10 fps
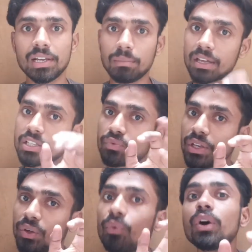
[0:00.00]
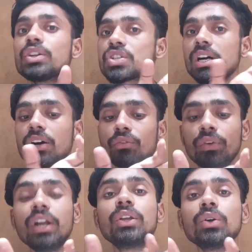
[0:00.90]
Because when you watch a
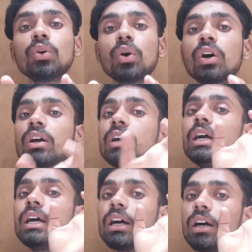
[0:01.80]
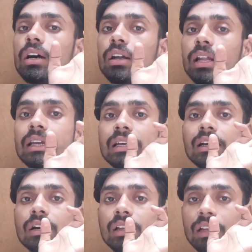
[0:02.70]
video or a
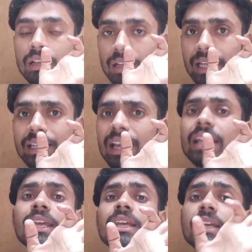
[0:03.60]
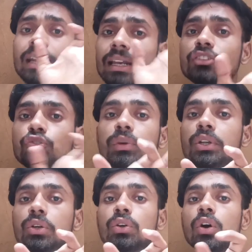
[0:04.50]
like any English
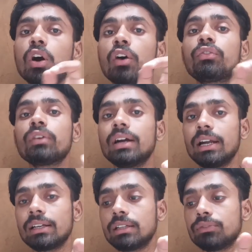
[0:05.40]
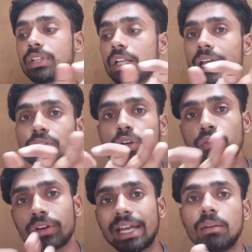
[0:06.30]
video of the length
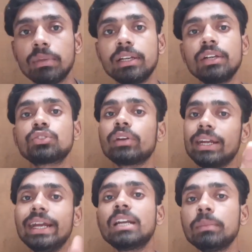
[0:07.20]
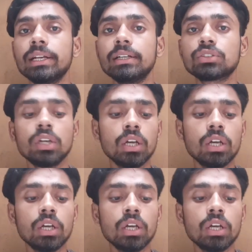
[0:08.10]
of 10 minutes or 8 minutes,